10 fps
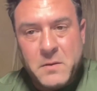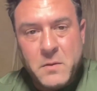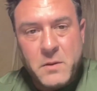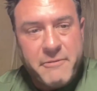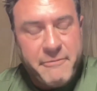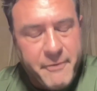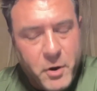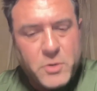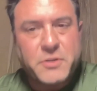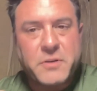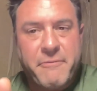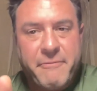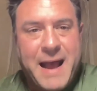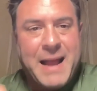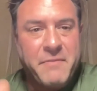the first
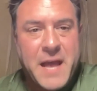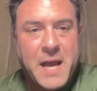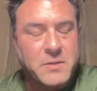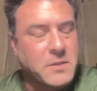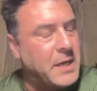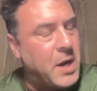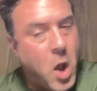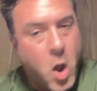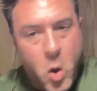5,000 and